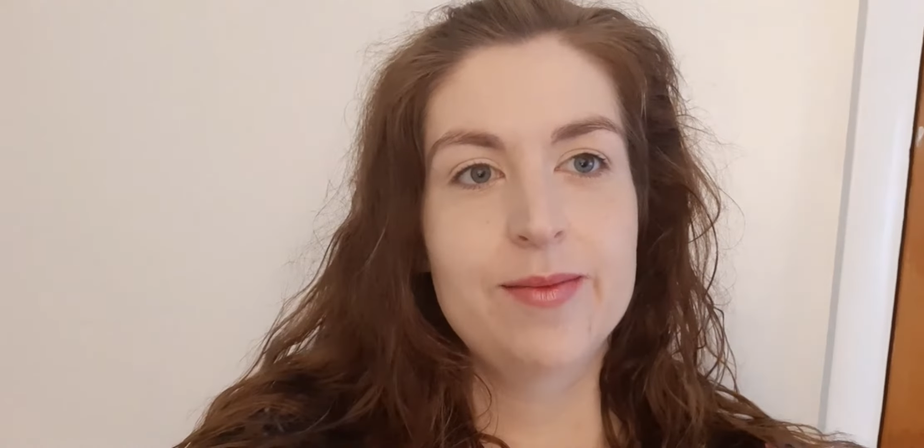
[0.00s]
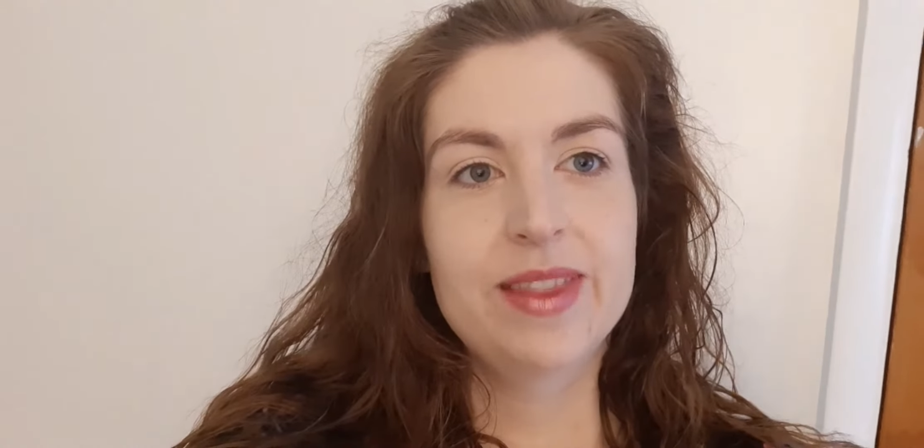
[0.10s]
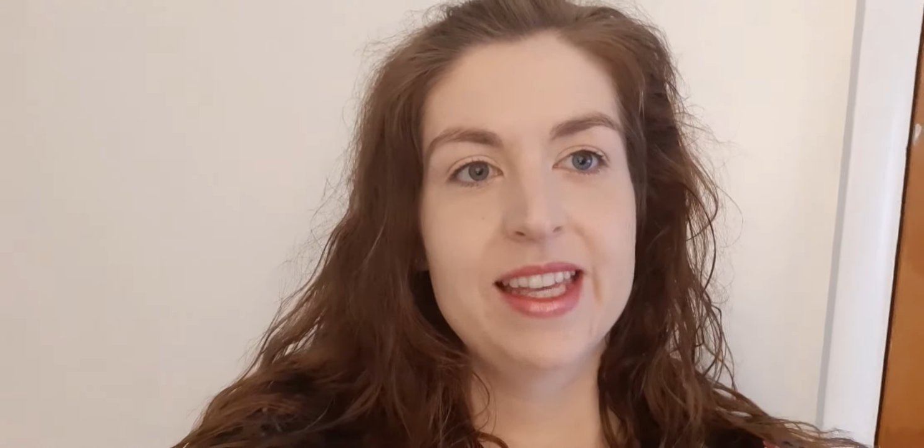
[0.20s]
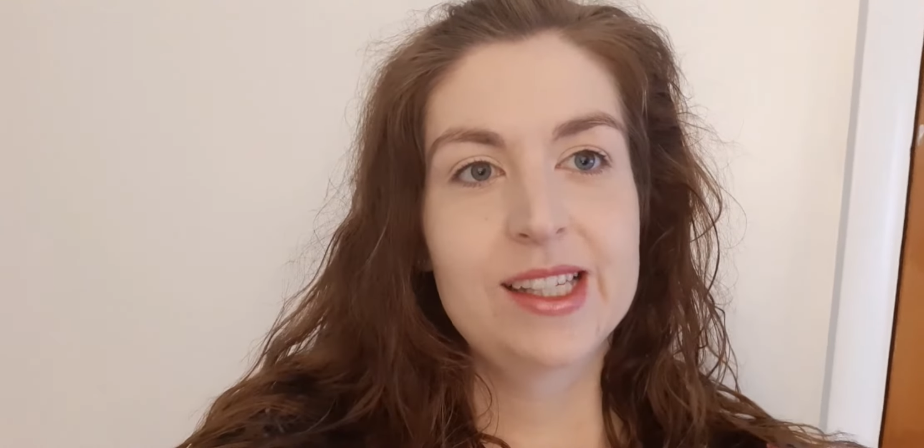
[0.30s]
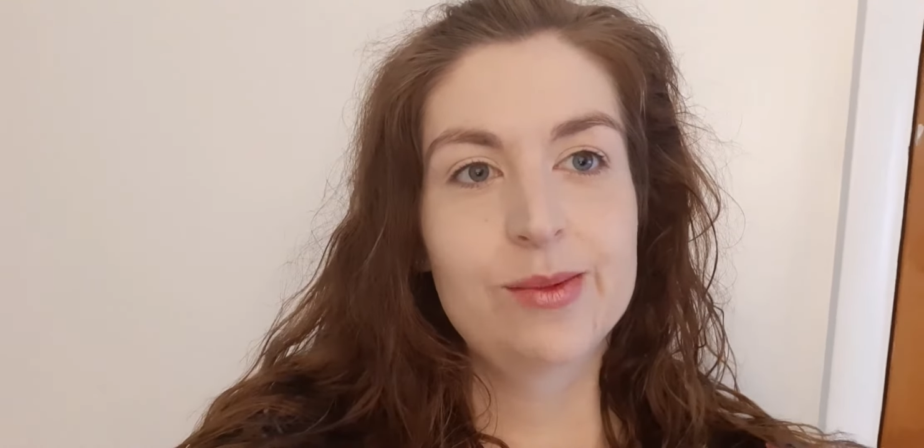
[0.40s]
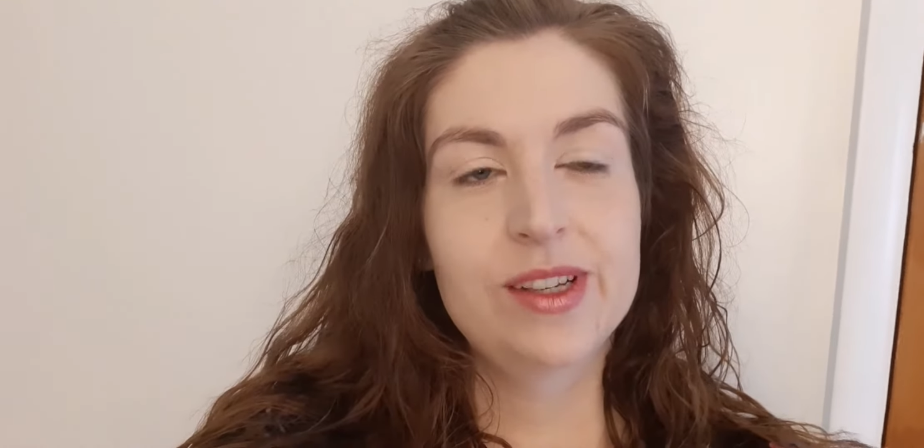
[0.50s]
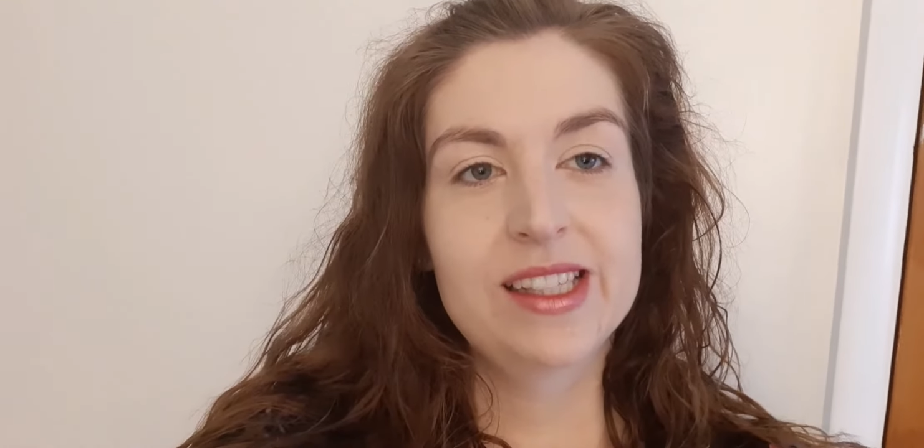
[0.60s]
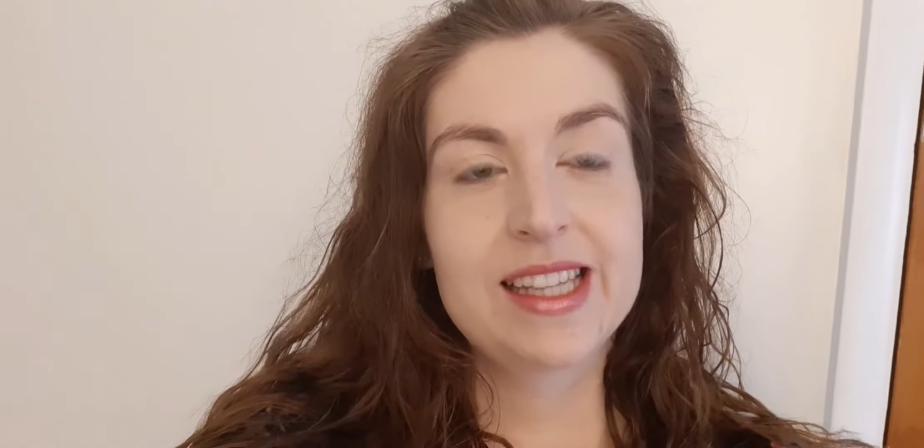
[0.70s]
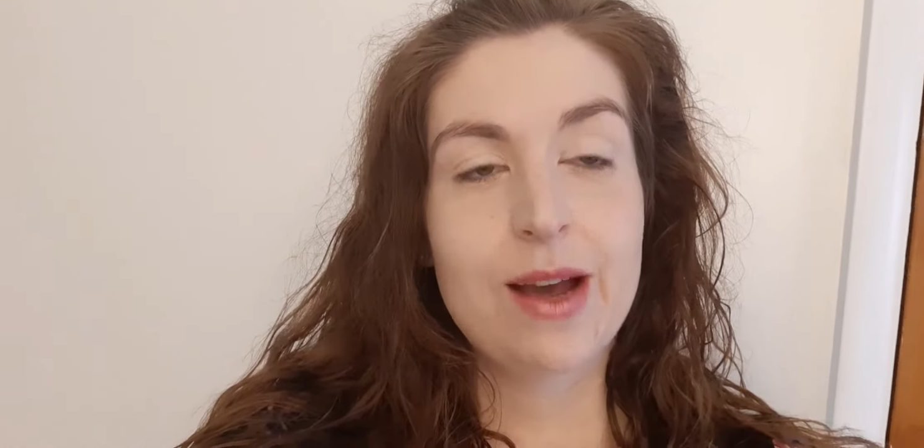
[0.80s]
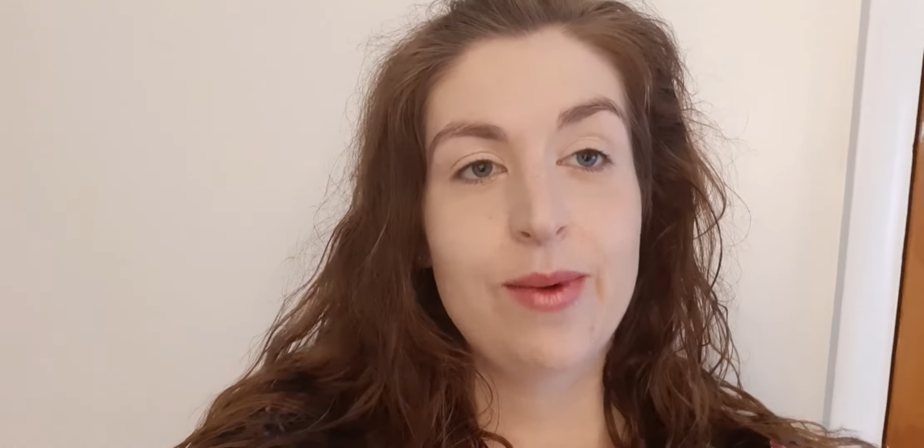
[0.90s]
This was
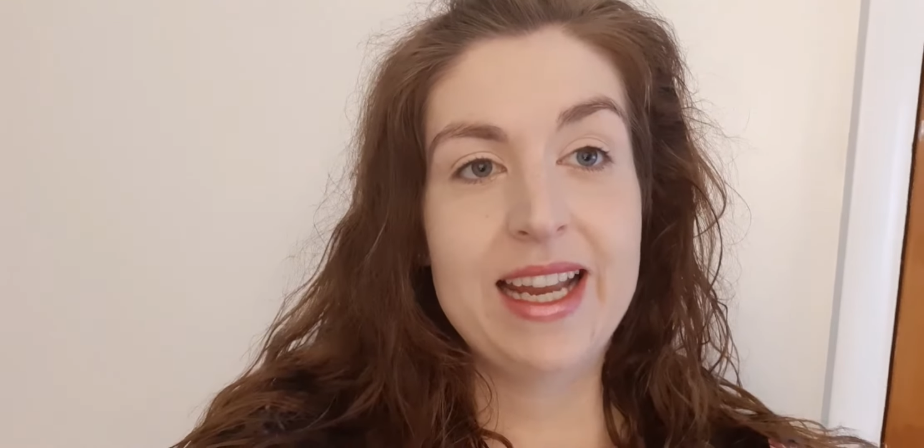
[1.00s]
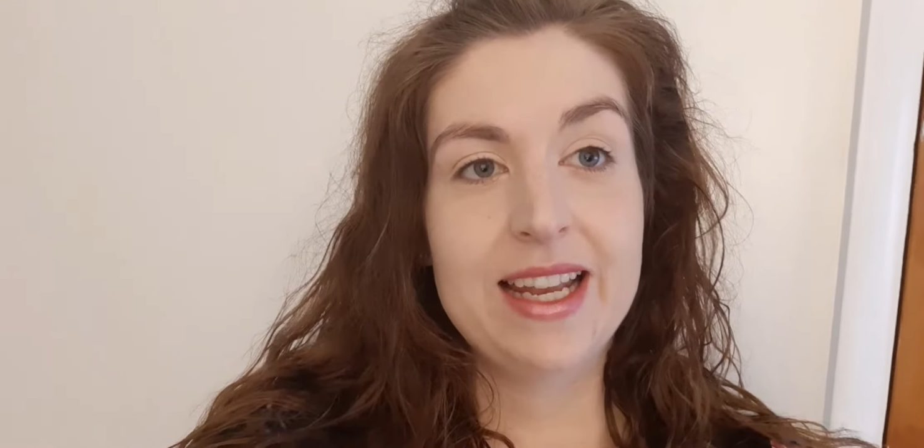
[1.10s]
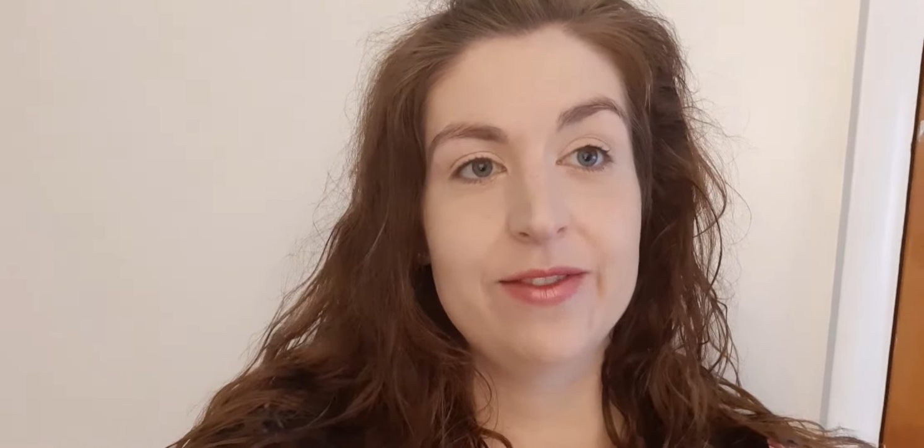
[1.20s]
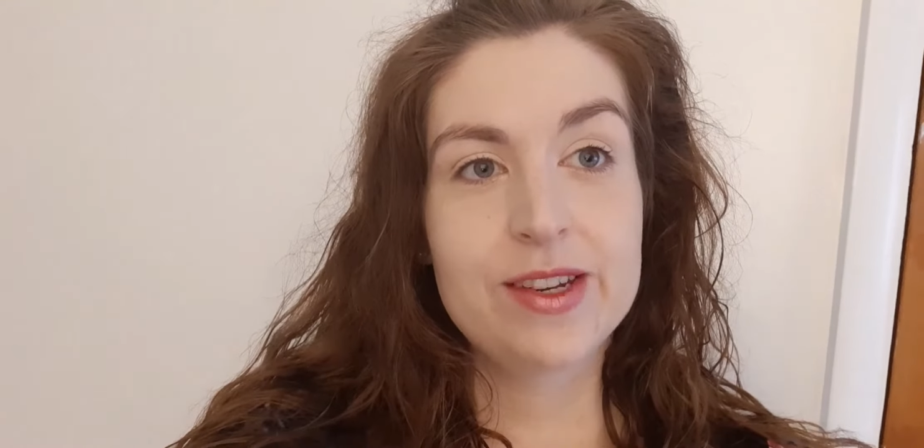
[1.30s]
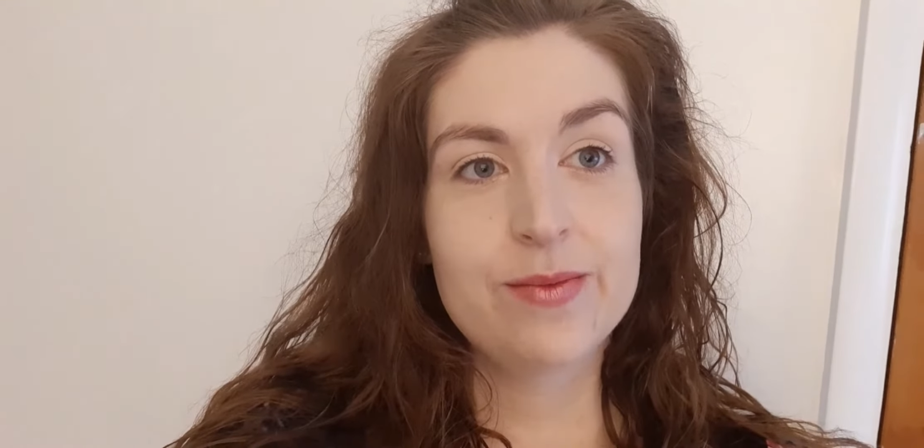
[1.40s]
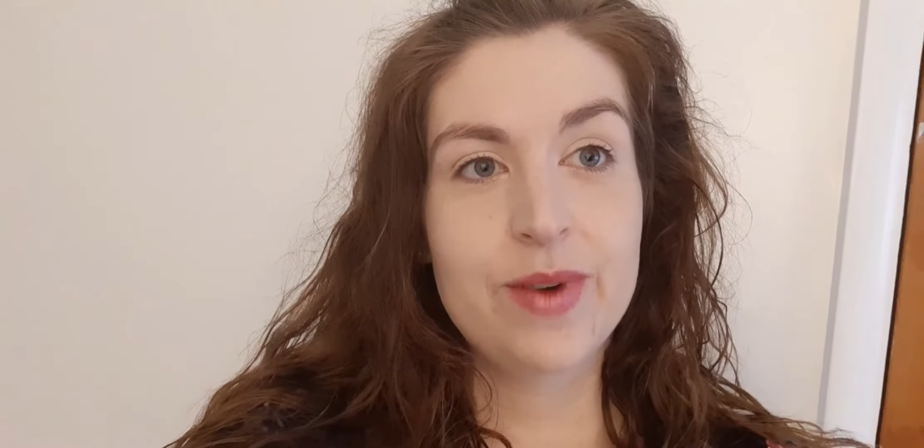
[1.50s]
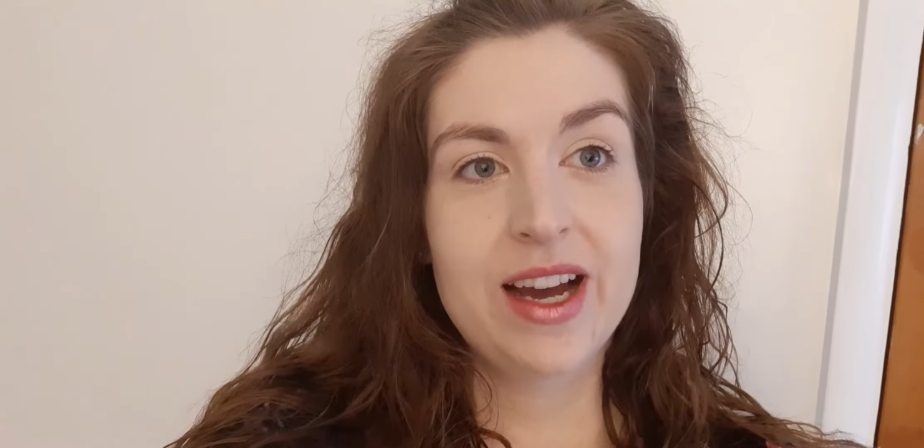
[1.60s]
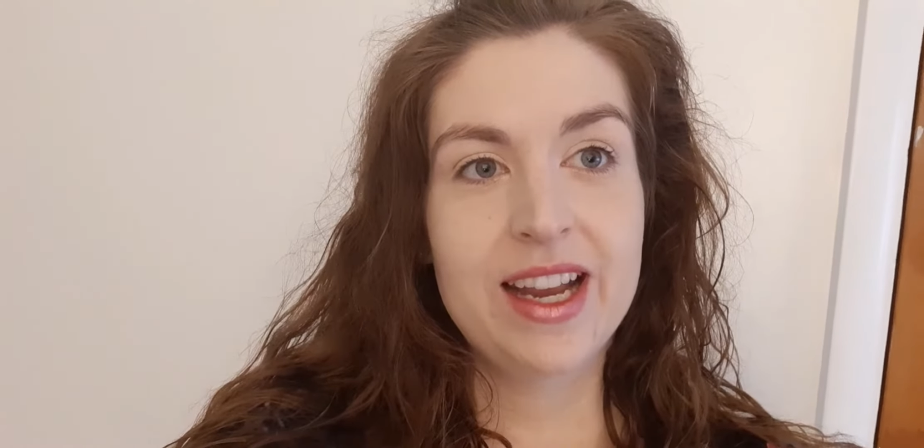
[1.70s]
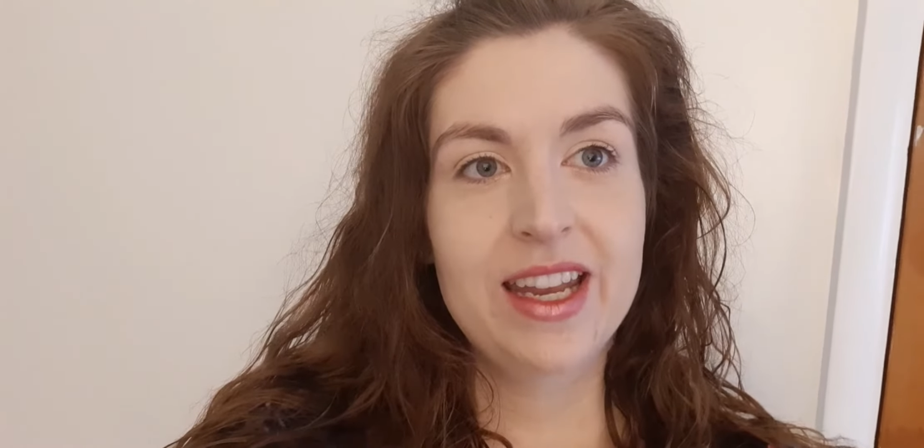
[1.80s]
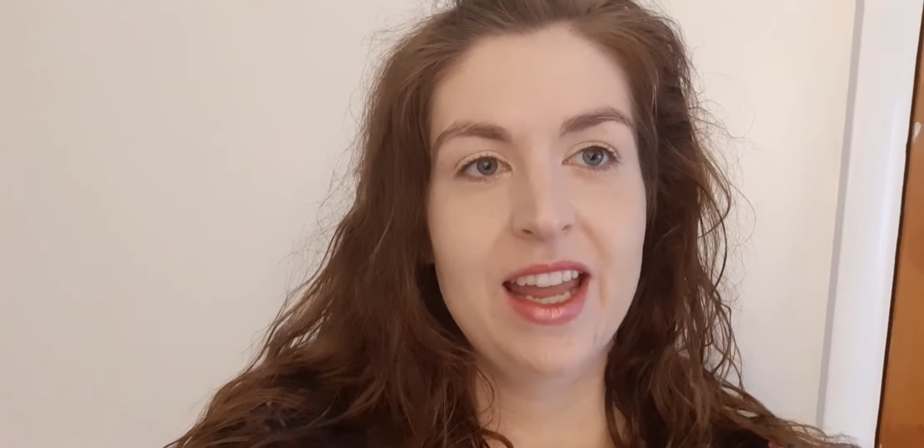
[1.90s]
a weightlifting
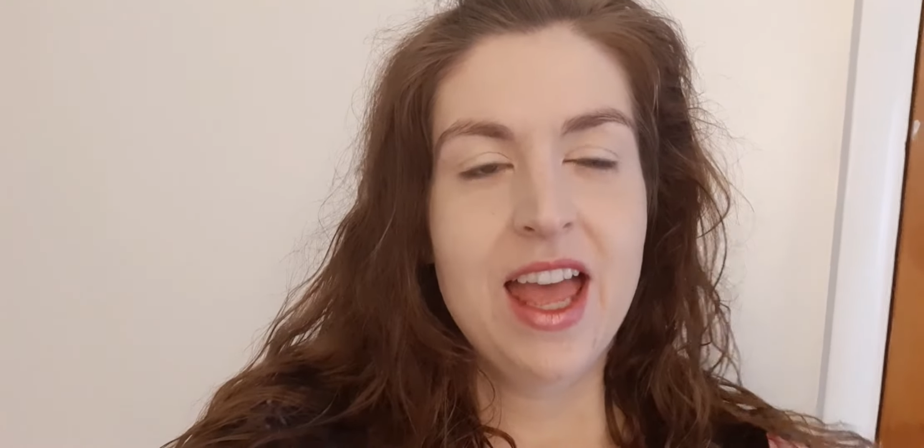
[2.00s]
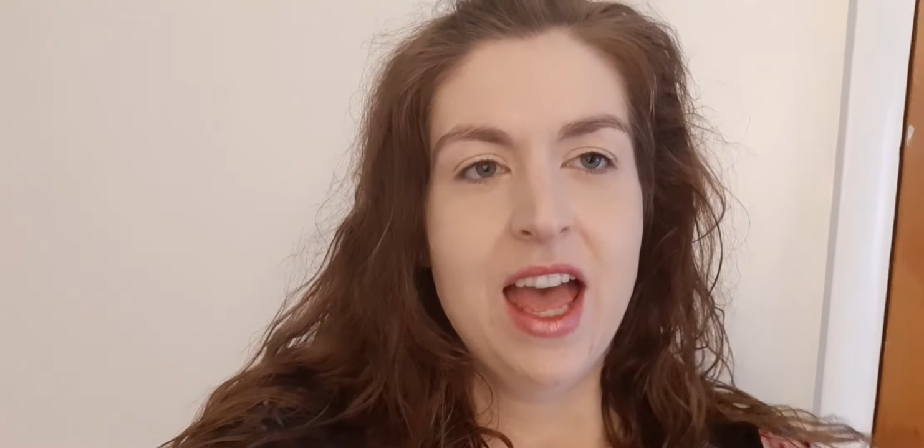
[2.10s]
one,